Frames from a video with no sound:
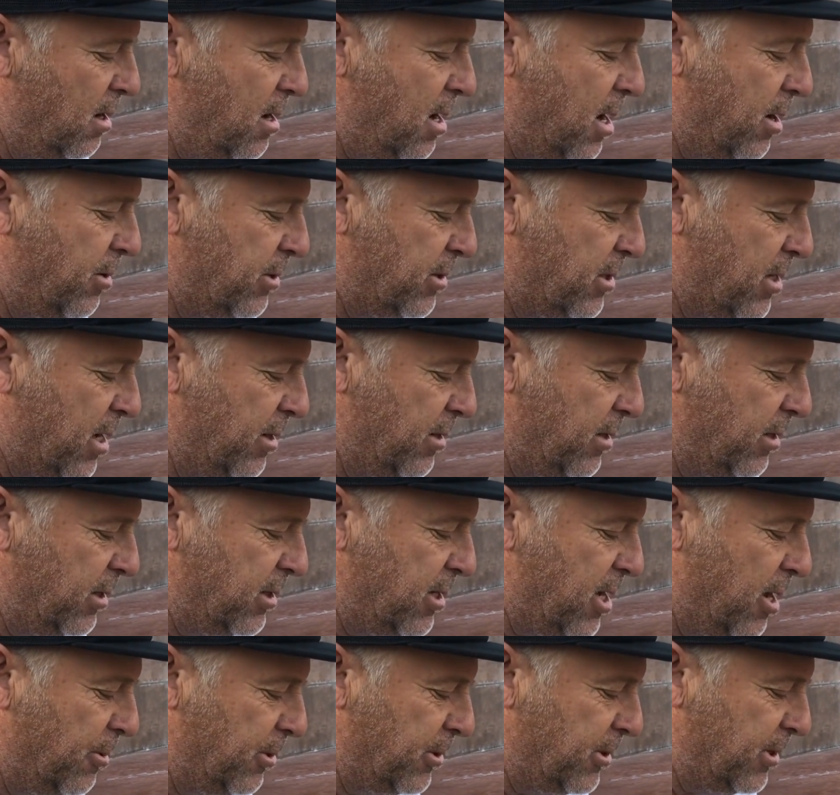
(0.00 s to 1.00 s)
I was on this
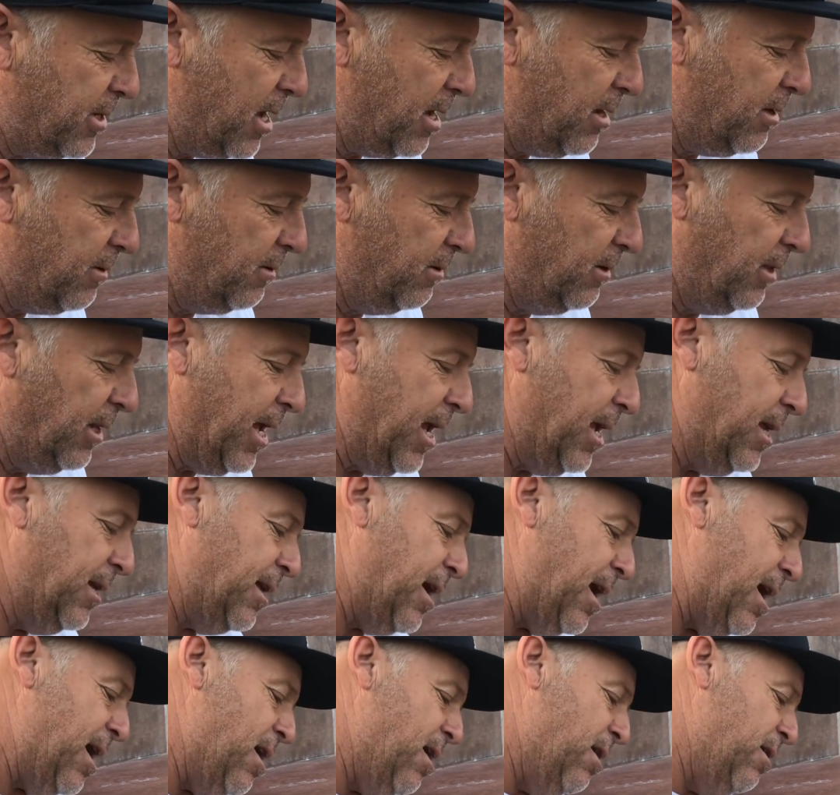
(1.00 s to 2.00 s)
double set laying
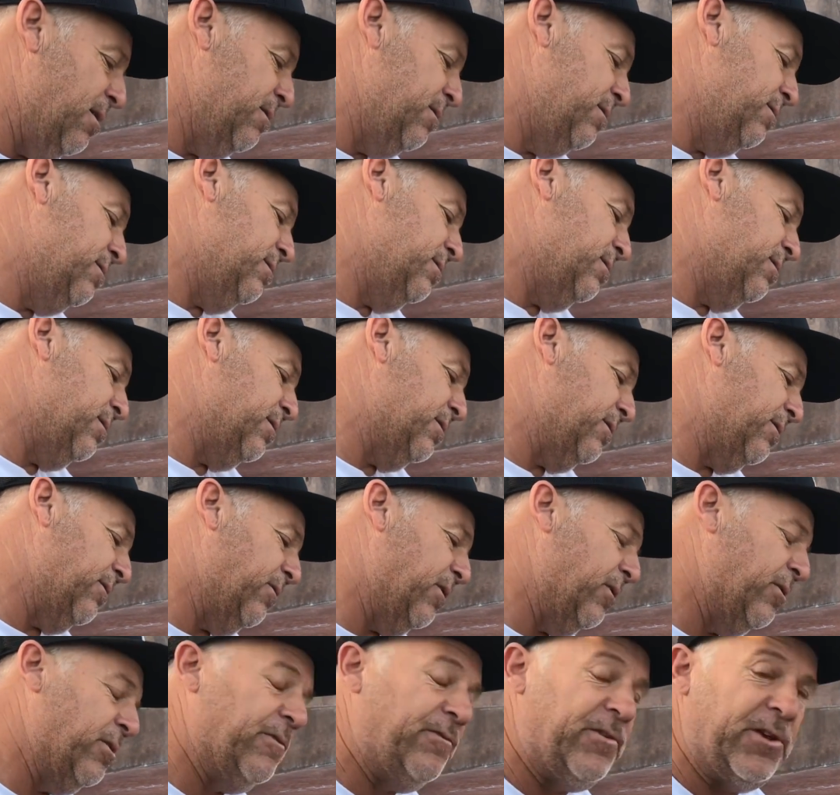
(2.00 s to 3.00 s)
down
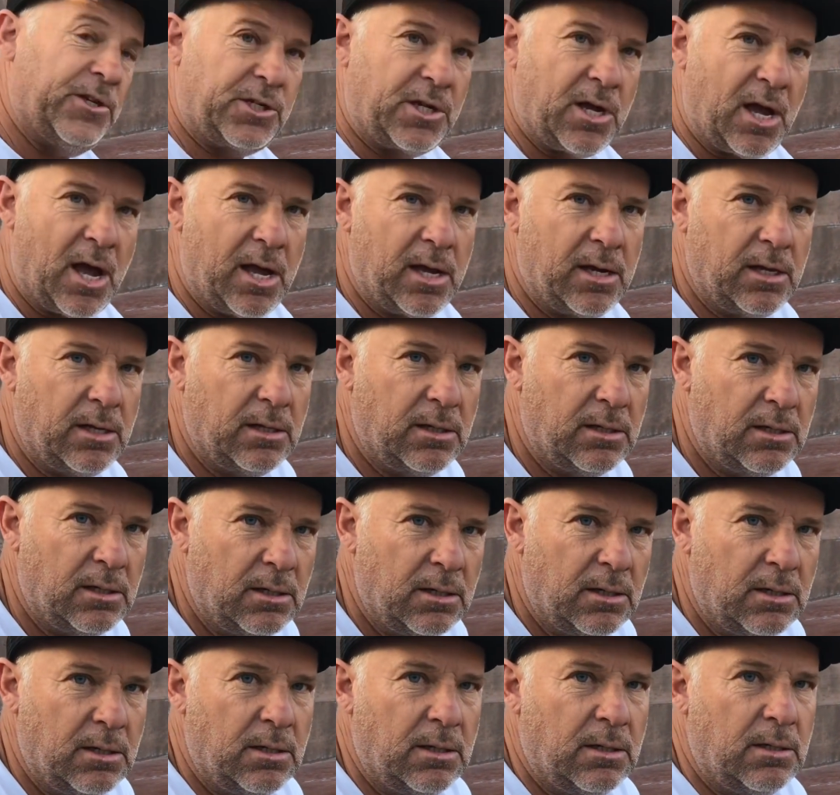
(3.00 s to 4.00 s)
with a fisheye.
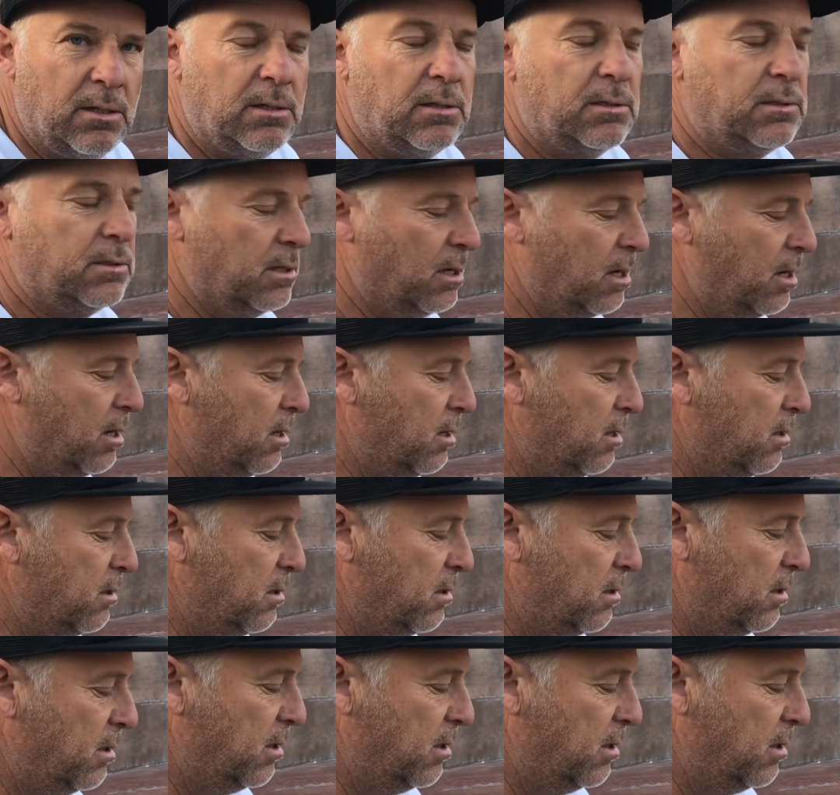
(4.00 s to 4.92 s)
Okay. So